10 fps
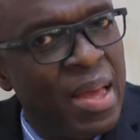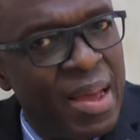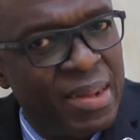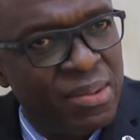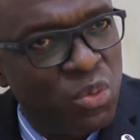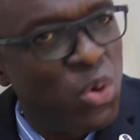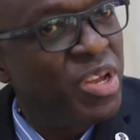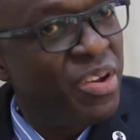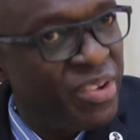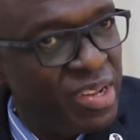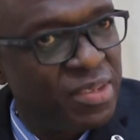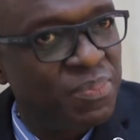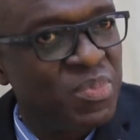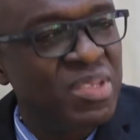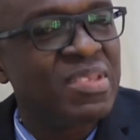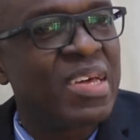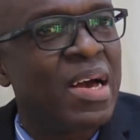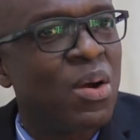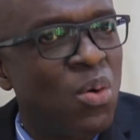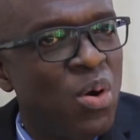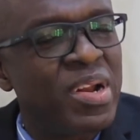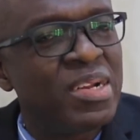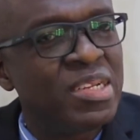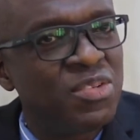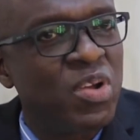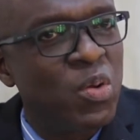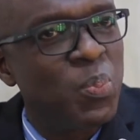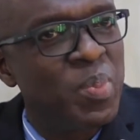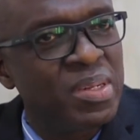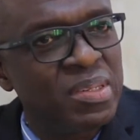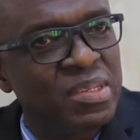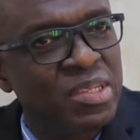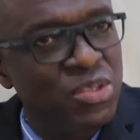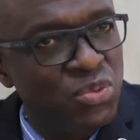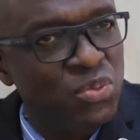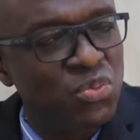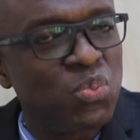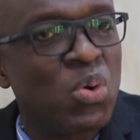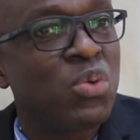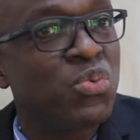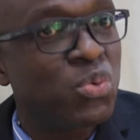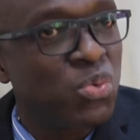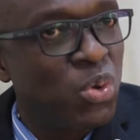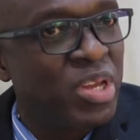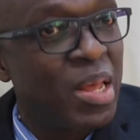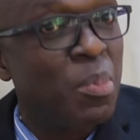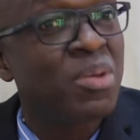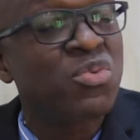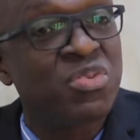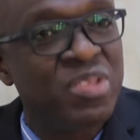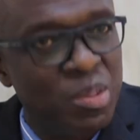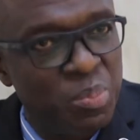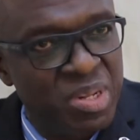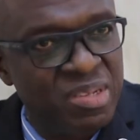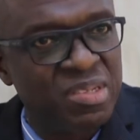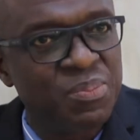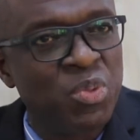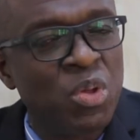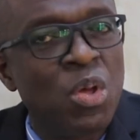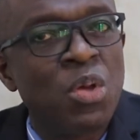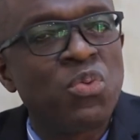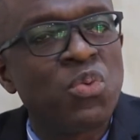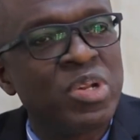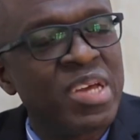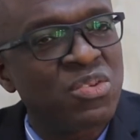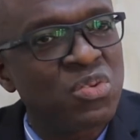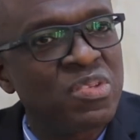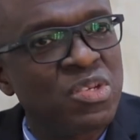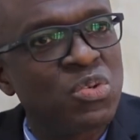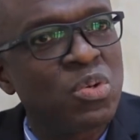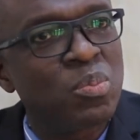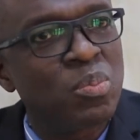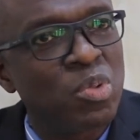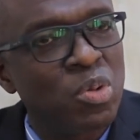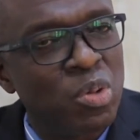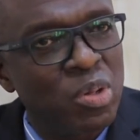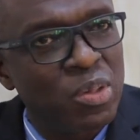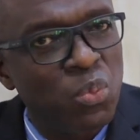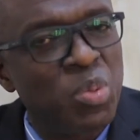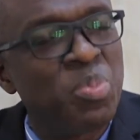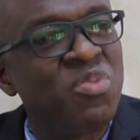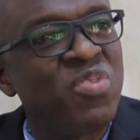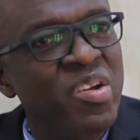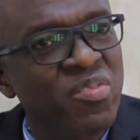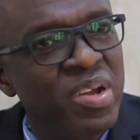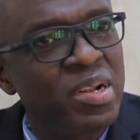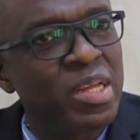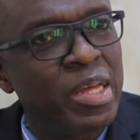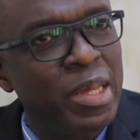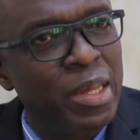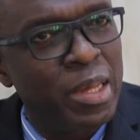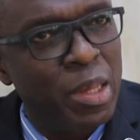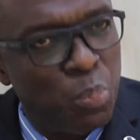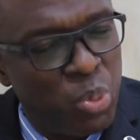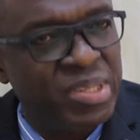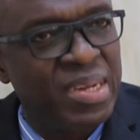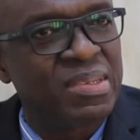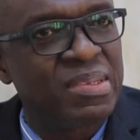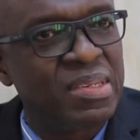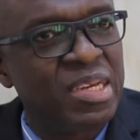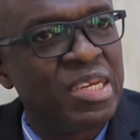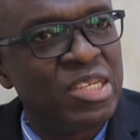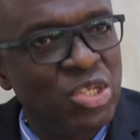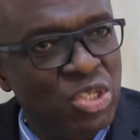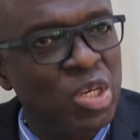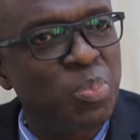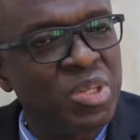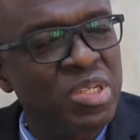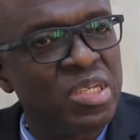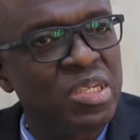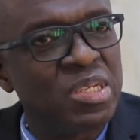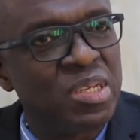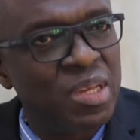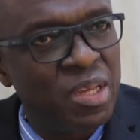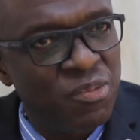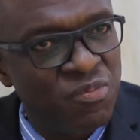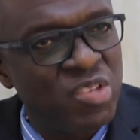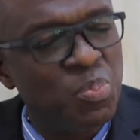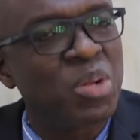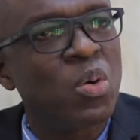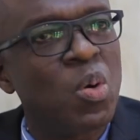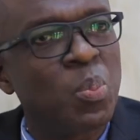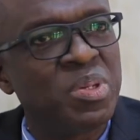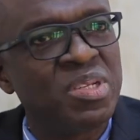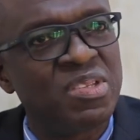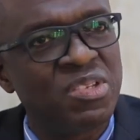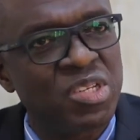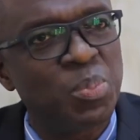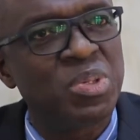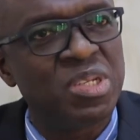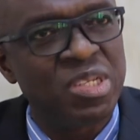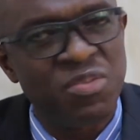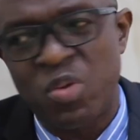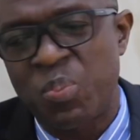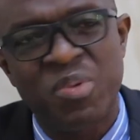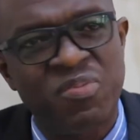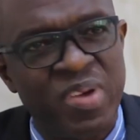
and going green. These are current development issues. We're also talking about sustainability. So the association will be very, very important in shaping the investment companies, in shaping the development